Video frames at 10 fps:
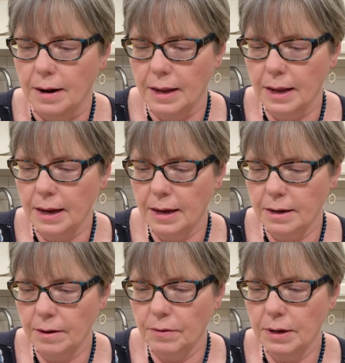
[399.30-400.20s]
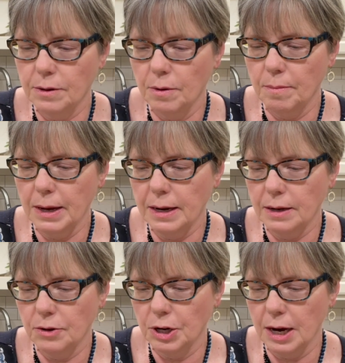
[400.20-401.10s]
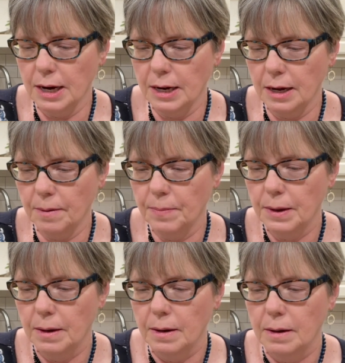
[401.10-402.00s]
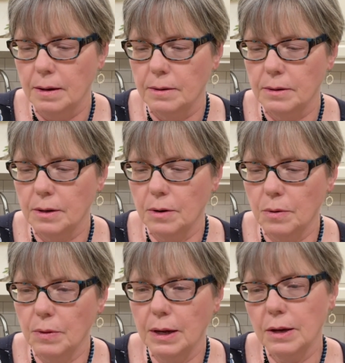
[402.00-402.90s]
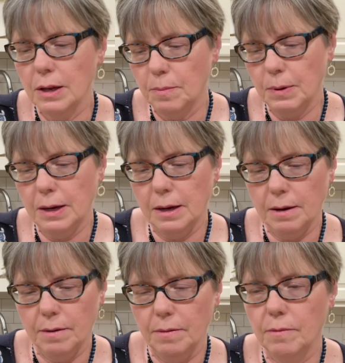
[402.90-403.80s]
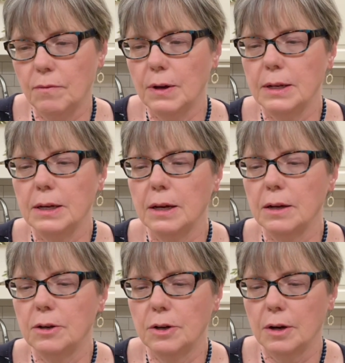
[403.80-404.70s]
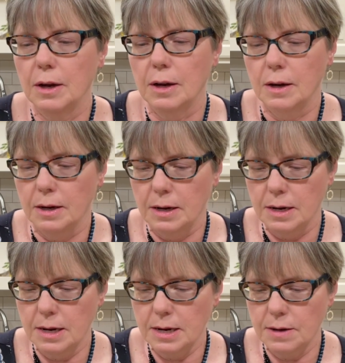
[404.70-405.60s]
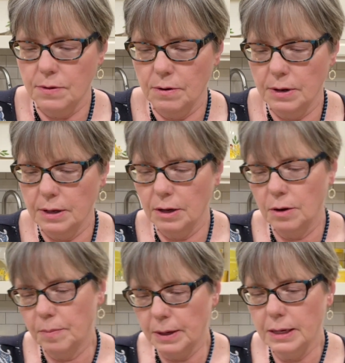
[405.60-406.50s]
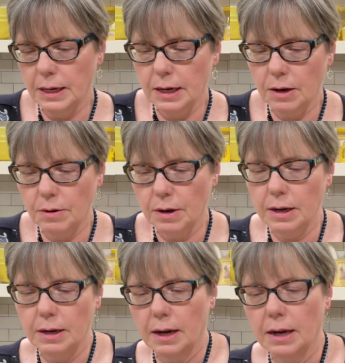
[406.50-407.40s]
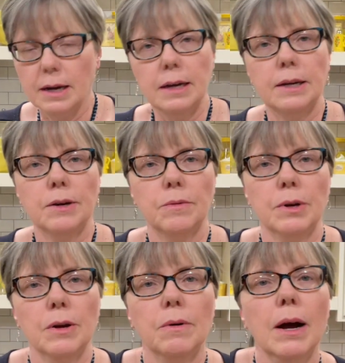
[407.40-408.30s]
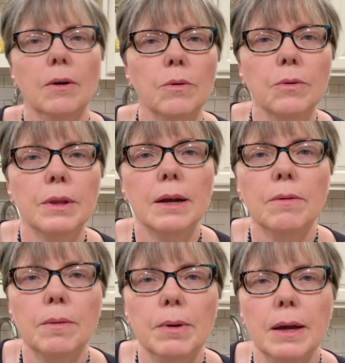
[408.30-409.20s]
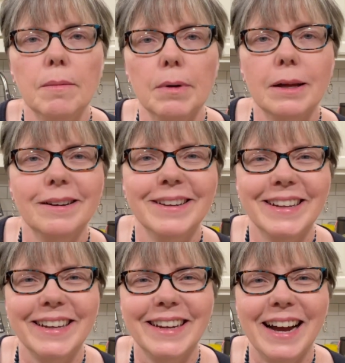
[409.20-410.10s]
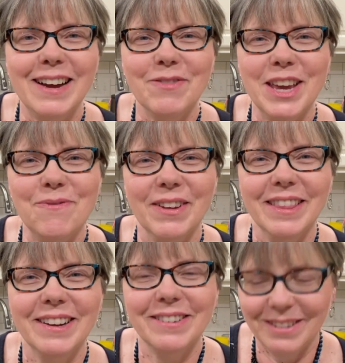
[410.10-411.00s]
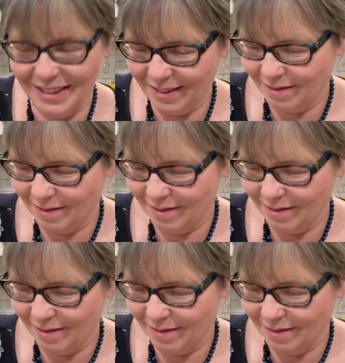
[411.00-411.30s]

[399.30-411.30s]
and these were made in China so they could be vintage uh, there is a UPC code on I don't know how old they would be but I'm keeping those